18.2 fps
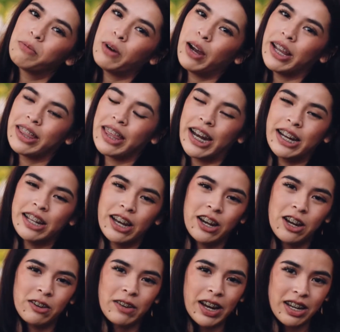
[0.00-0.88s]
point that I
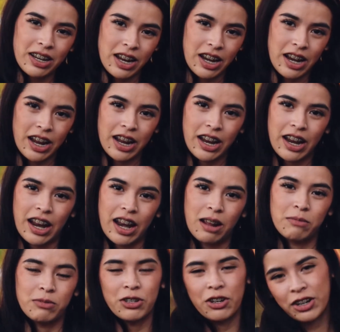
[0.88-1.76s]
didn't know I needed,
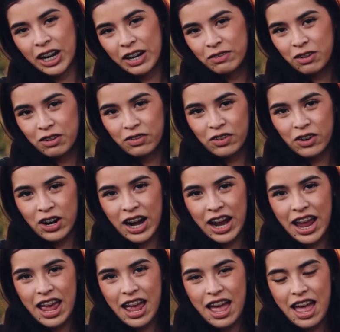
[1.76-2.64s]
and I'm so grateful for
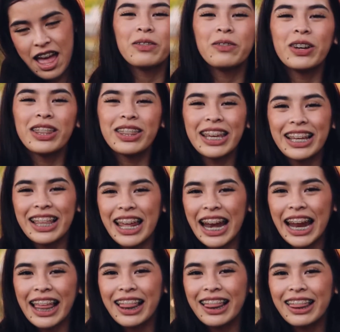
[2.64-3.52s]
it. The one thing
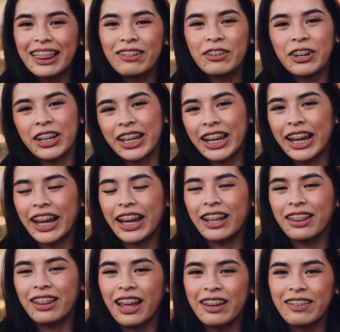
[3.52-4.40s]
that I
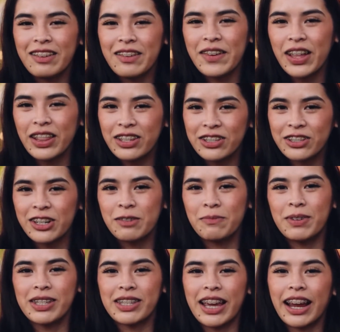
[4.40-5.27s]
really love about this
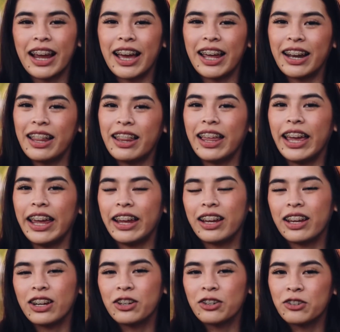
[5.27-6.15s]
group is I kind of
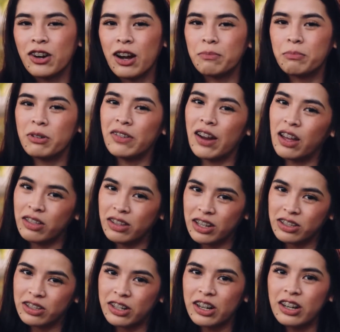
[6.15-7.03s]
like grew up around
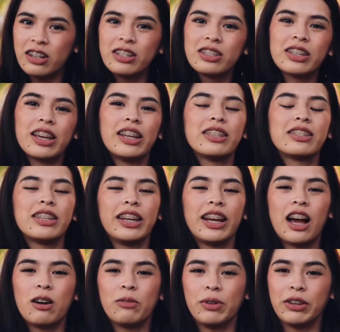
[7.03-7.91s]
these girls, and
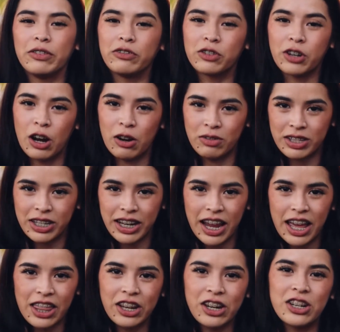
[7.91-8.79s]
seeing how we've grown
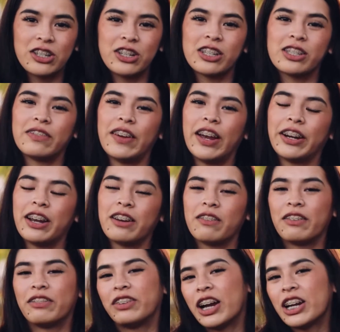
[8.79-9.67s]
together is just
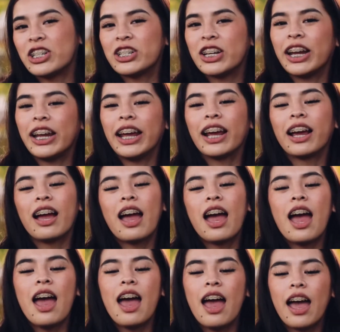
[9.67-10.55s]
very refreshing.
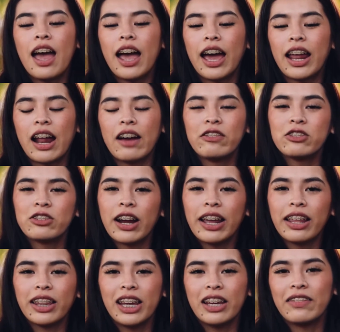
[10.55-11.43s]
And after
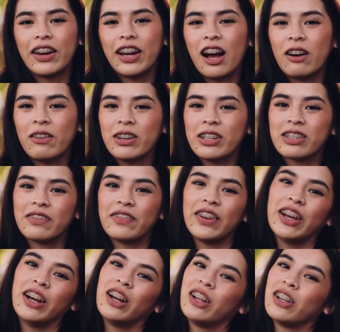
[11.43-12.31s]
I leave, I always
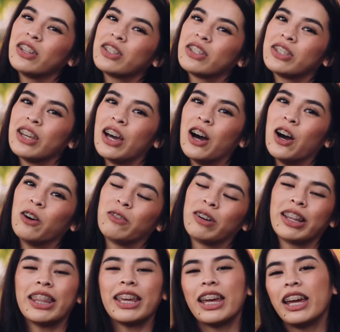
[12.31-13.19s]
feel so
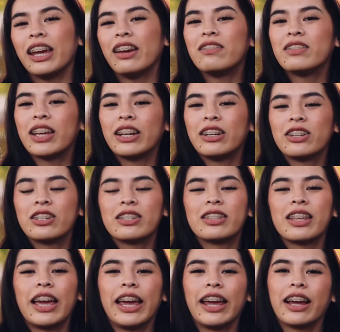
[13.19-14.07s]
relieved and
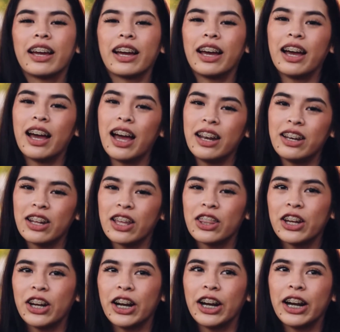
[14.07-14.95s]
just like
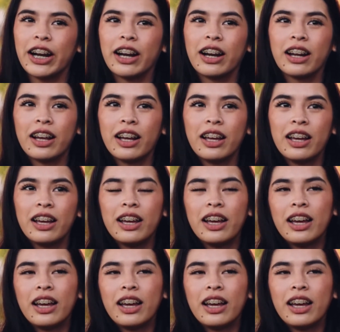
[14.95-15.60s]
another